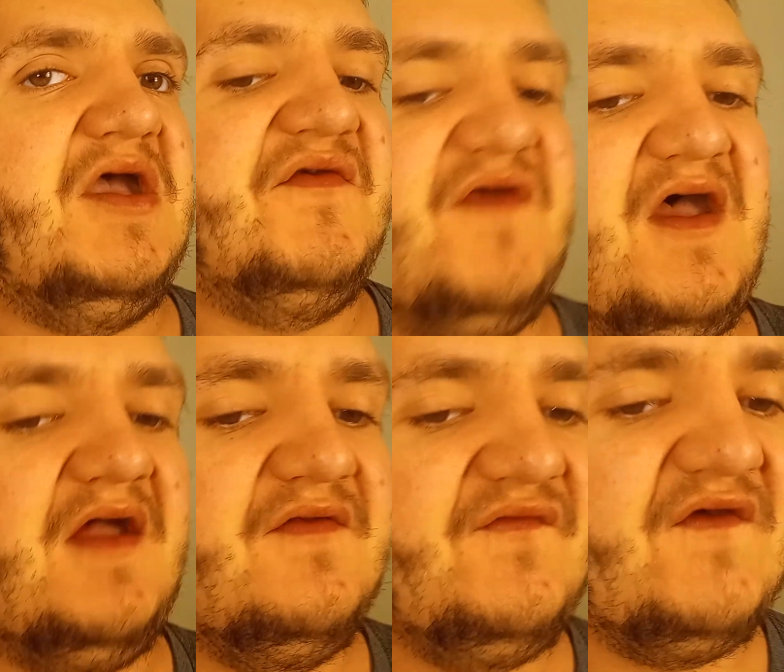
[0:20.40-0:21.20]
As
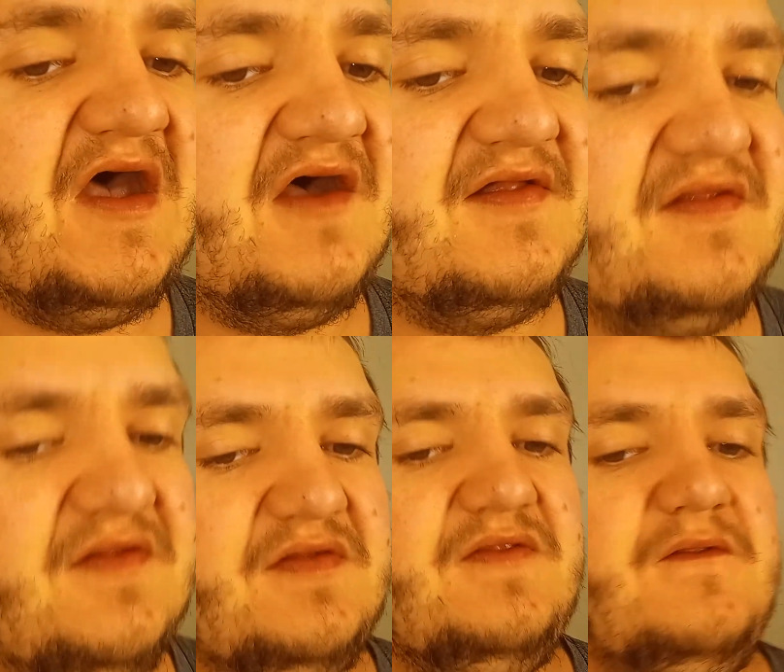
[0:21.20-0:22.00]
a child,
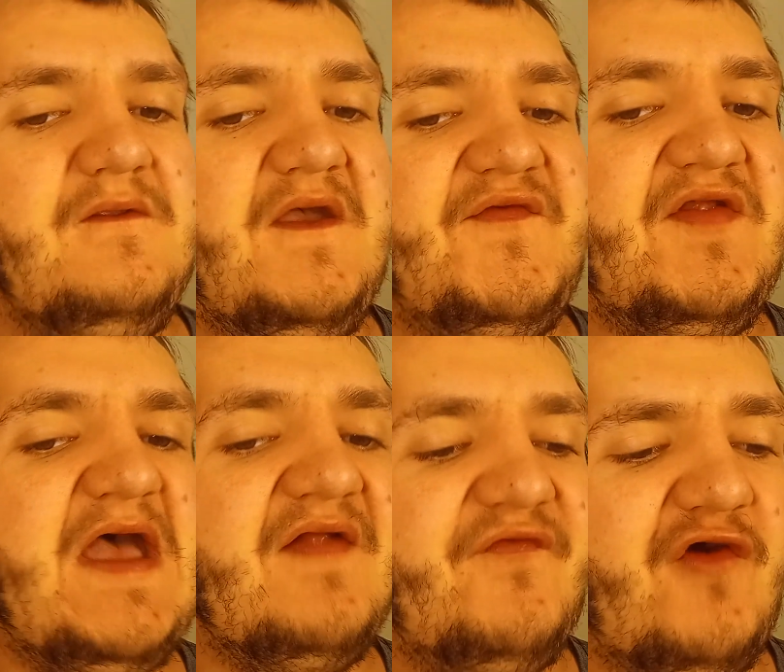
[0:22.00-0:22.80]
as an
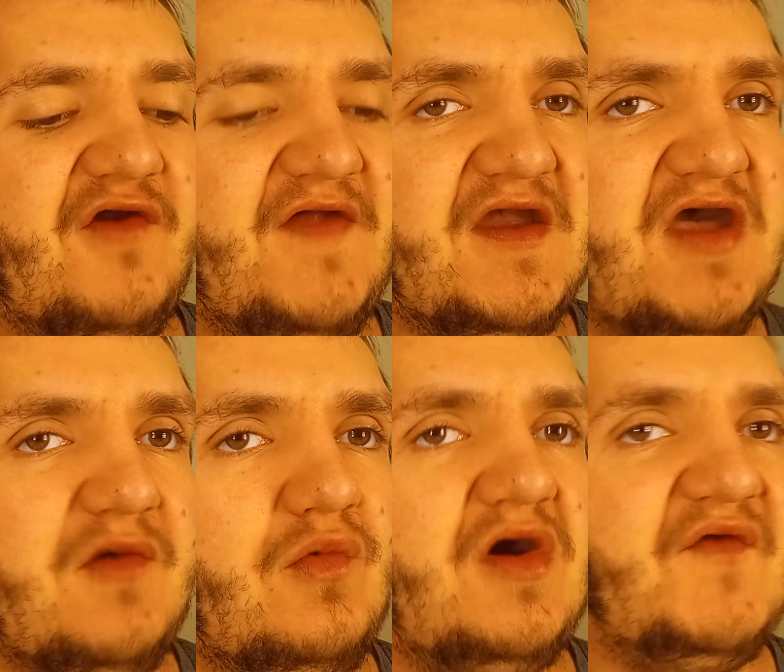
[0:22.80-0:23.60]
actor, like
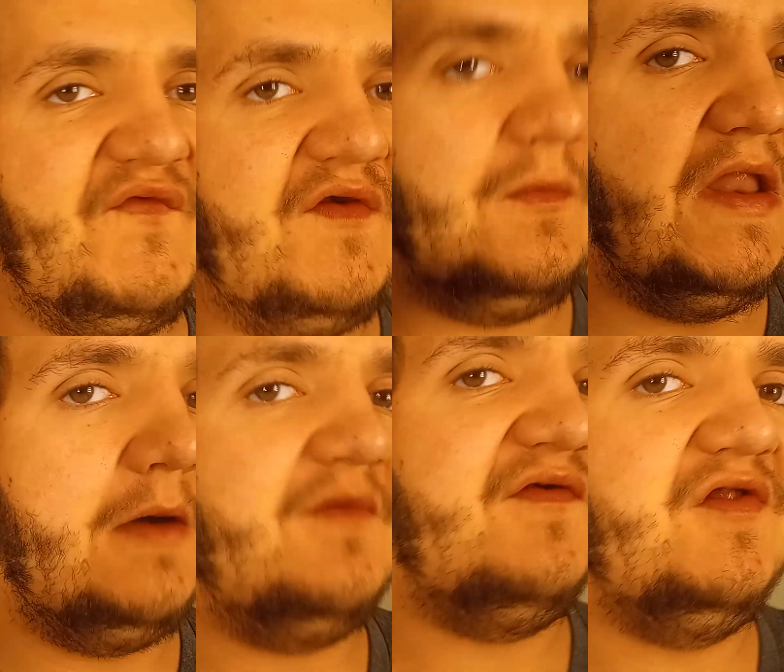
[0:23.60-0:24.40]
I was, and when
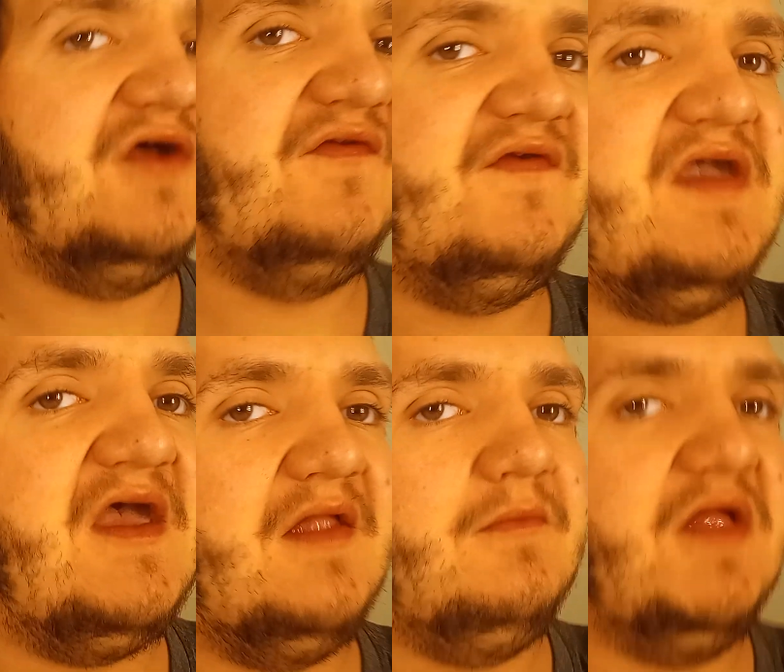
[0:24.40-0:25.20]
I was a little
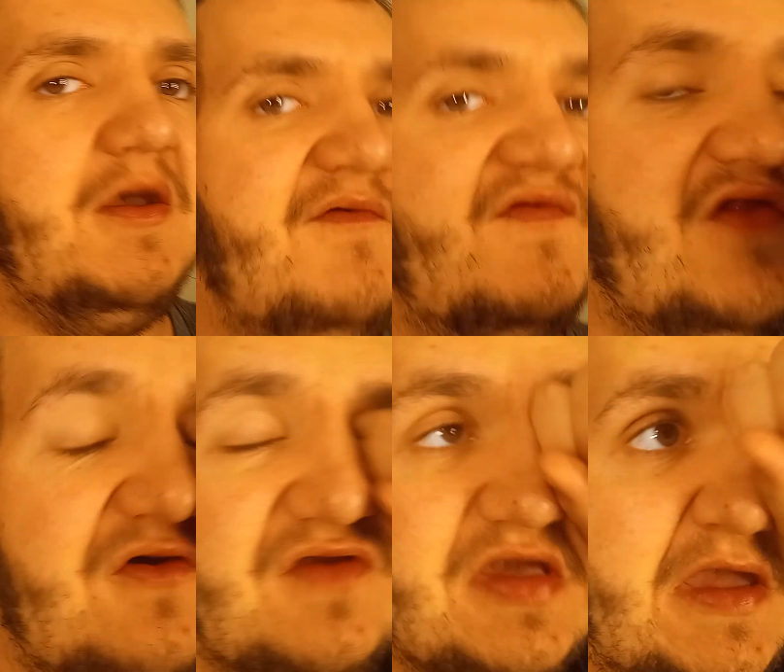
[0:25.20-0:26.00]
kid, when I was a
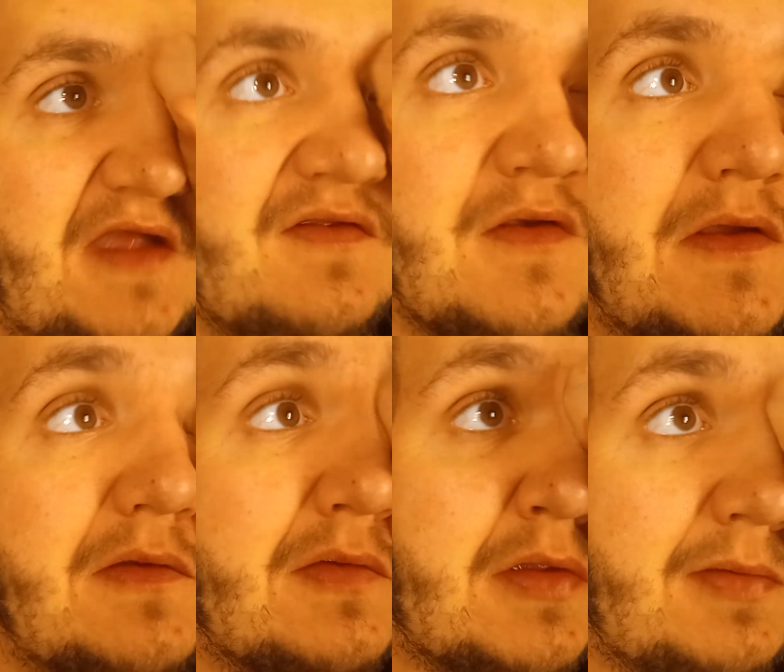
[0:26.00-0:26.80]
little kid.
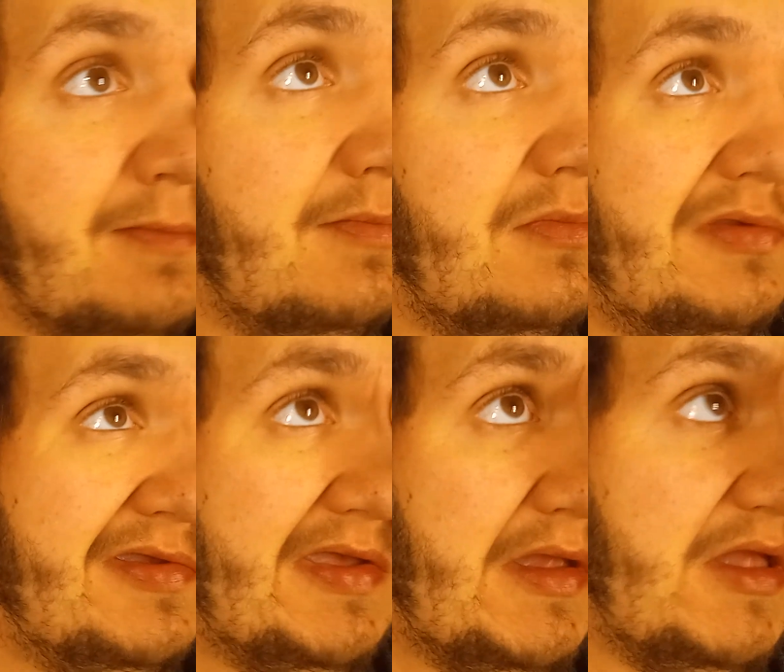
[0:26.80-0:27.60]

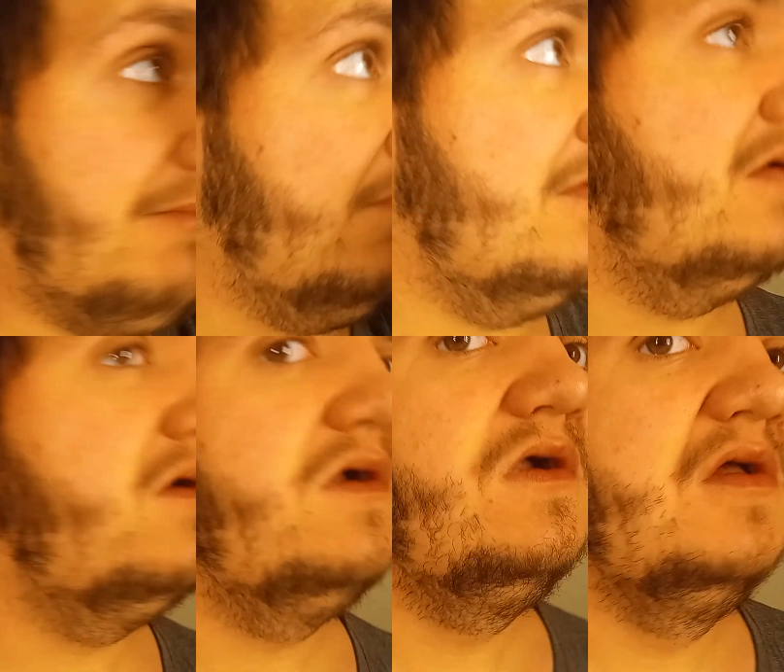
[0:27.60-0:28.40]
And I'm,
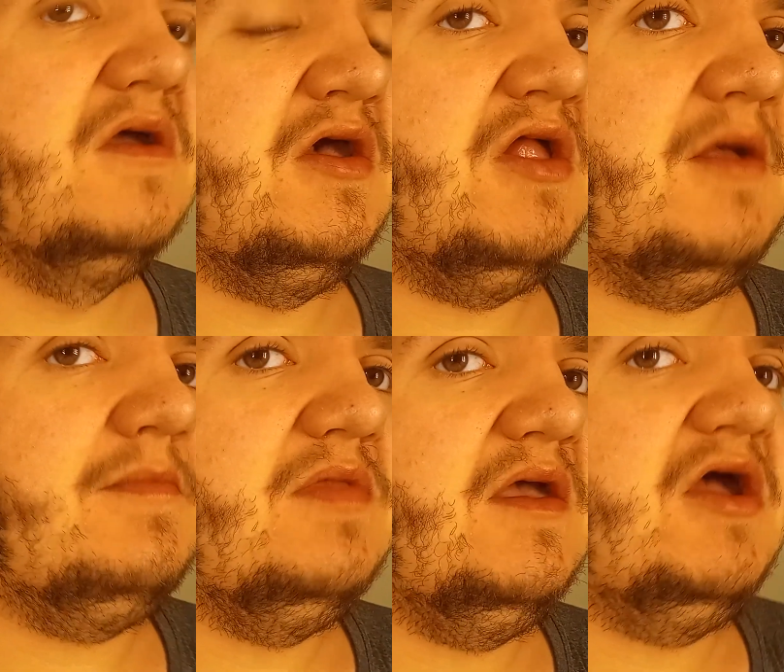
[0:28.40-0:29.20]
uh, and
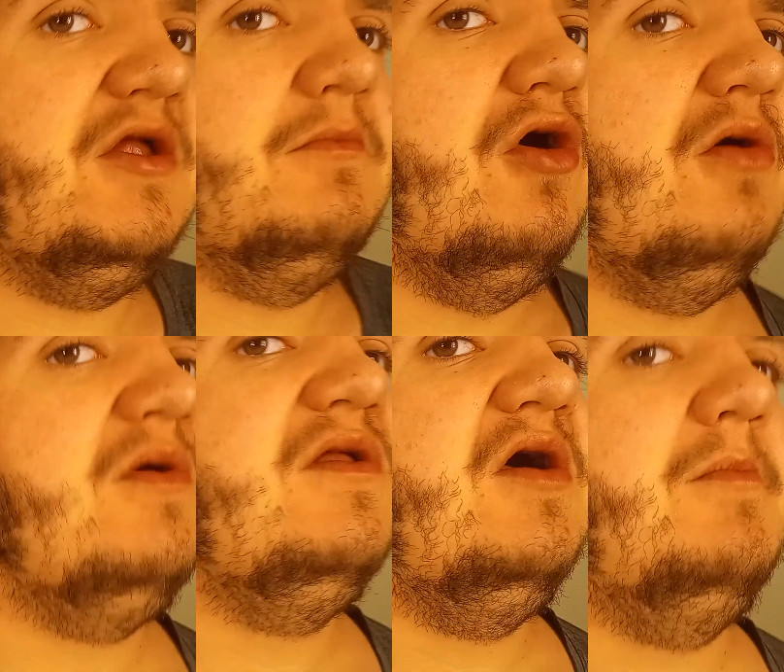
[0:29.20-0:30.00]
I'm and I'm
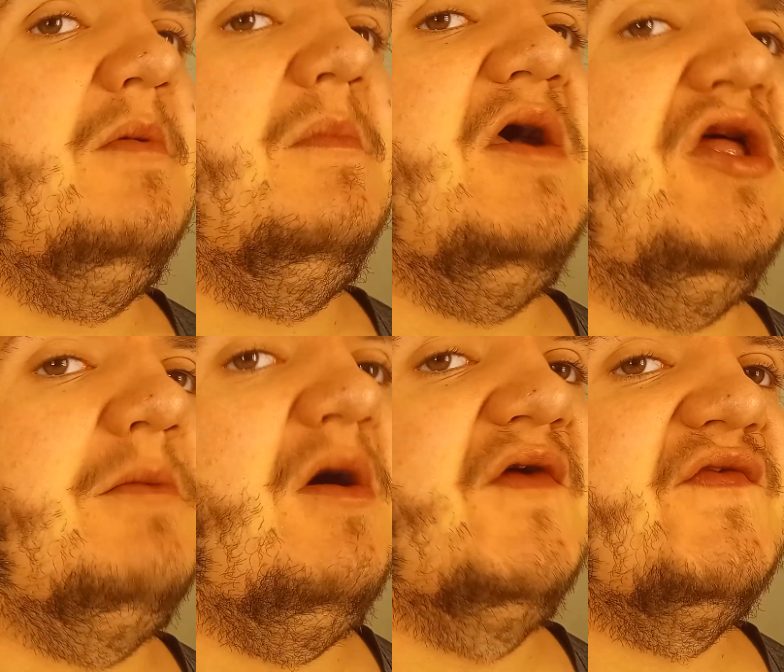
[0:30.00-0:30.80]
already, I'm,
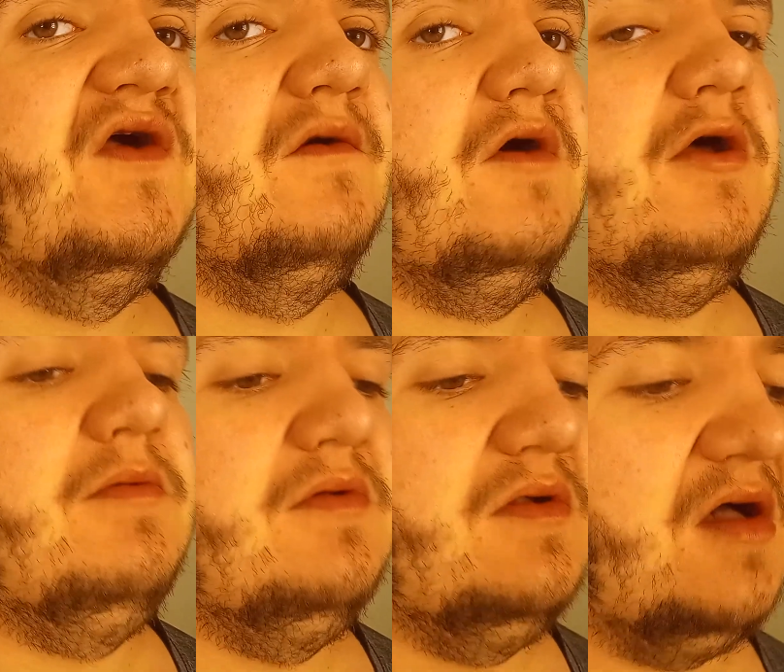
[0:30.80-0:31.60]
I'm also
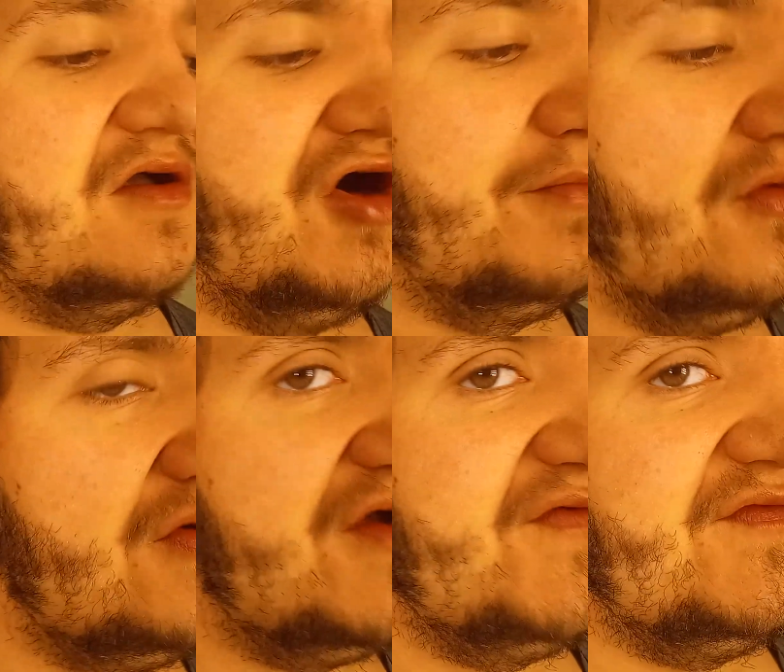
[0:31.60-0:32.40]
uh, a couple
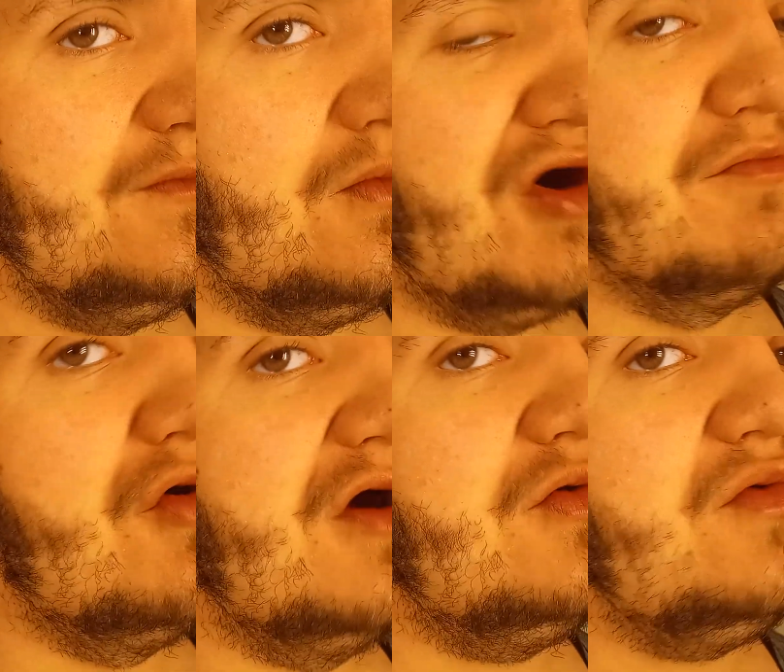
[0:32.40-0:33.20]
weeks, one
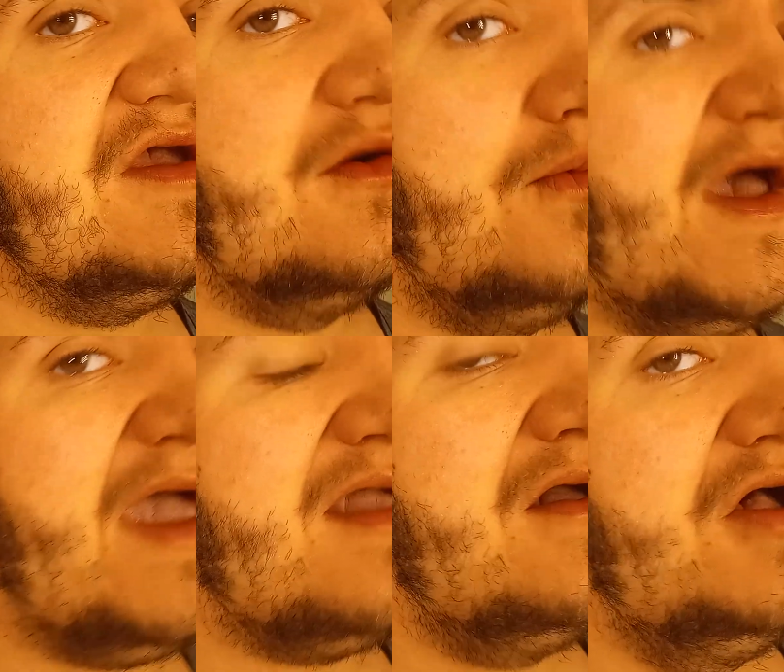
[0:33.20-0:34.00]
more week
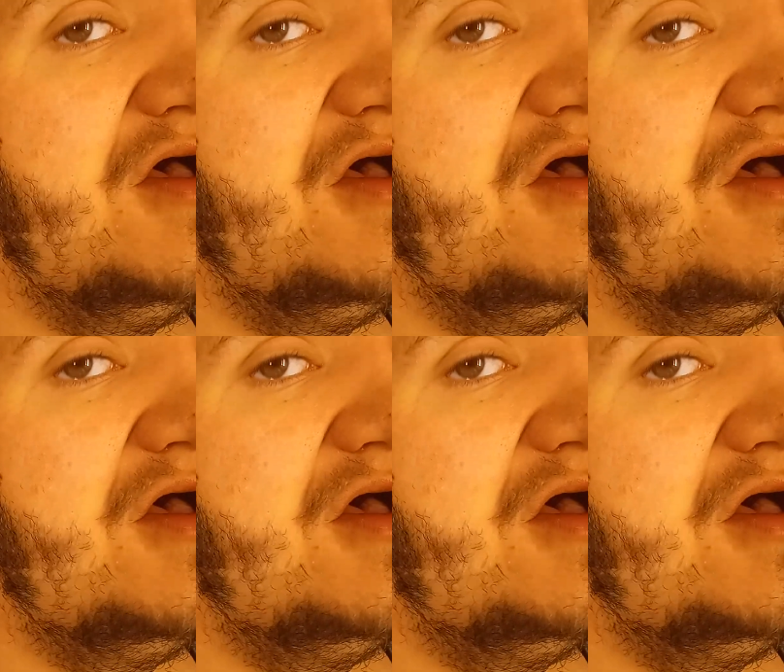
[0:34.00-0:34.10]
away